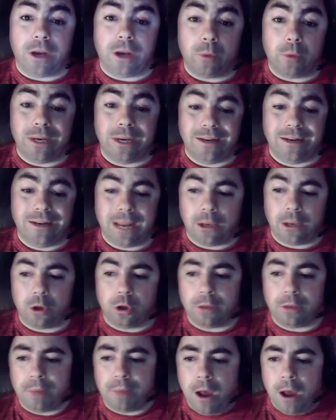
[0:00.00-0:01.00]
now. We need to take a
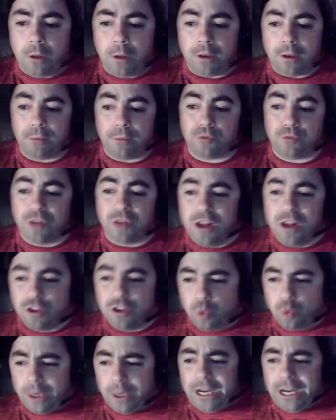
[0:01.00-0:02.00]
look at pollen levels.
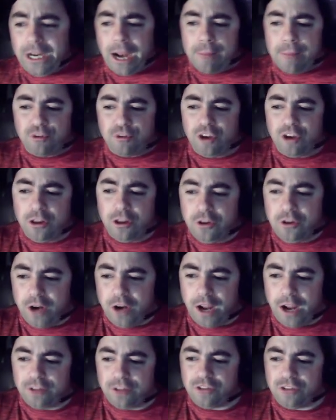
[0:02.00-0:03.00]
twenty-nine percent of the
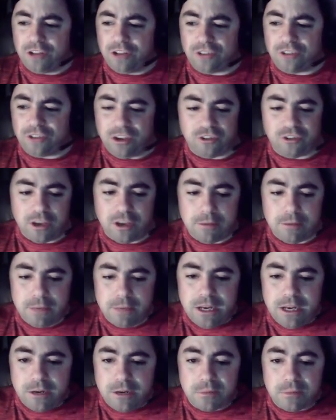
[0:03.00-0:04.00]
United States is in
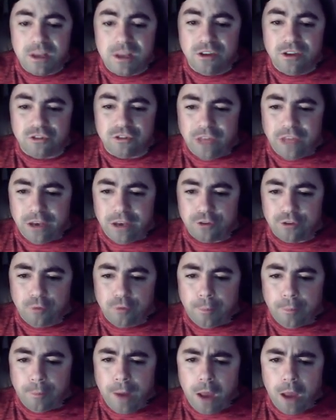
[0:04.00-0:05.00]
medium, so that is
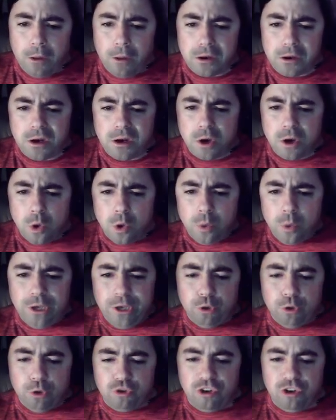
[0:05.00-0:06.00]
for pollen. We
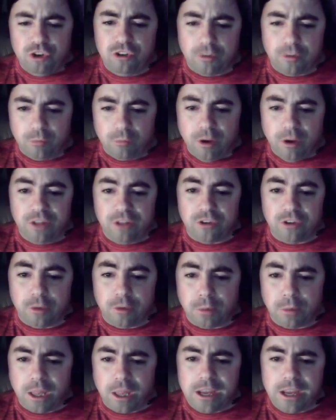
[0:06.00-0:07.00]
do see some reds in the
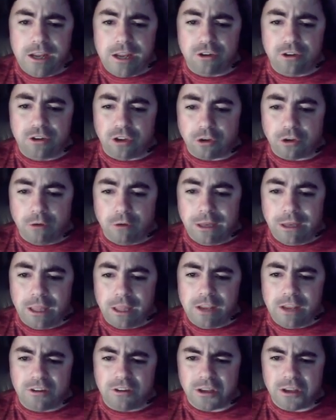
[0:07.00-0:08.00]
plains and the Great
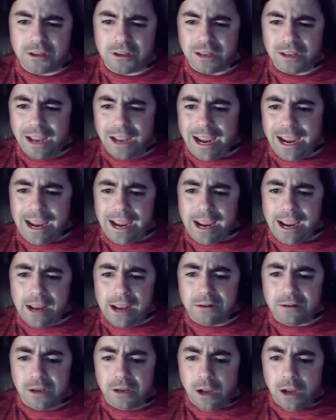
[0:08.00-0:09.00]
Lakes,
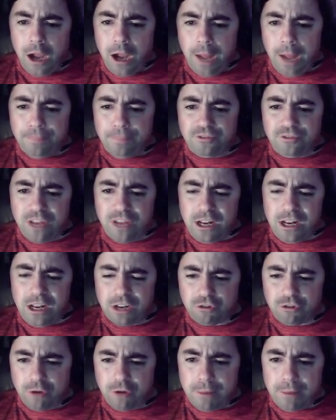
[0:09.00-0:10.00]
and upstate,
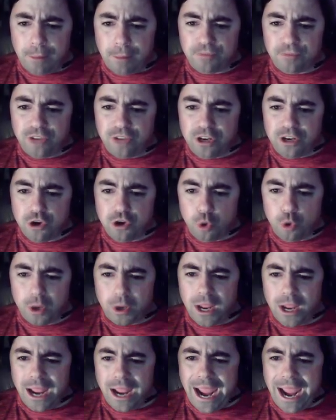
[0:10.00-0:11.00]
extreme upstate New York
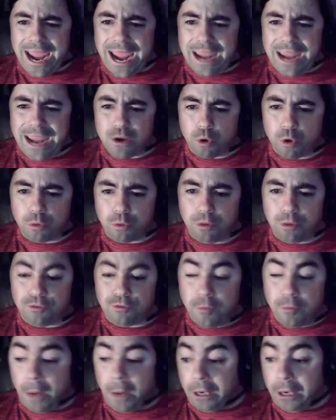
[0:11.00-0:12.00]
and northwest
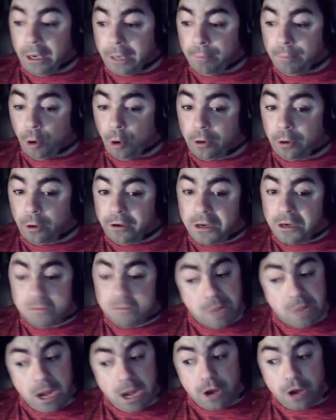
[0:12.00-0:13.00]
Vermont, like Burlington,
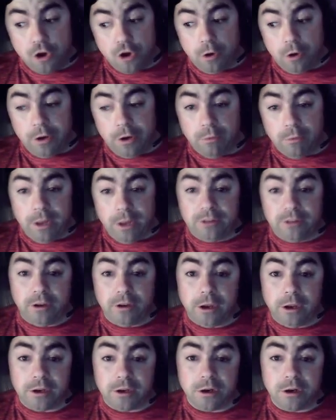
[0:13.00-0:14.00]
you're in the red
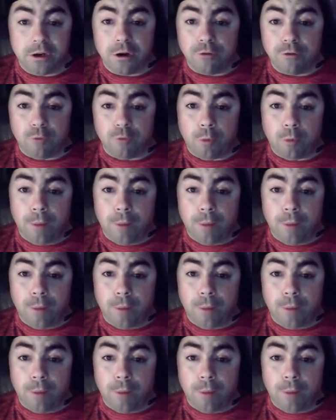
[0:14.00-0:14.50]
today for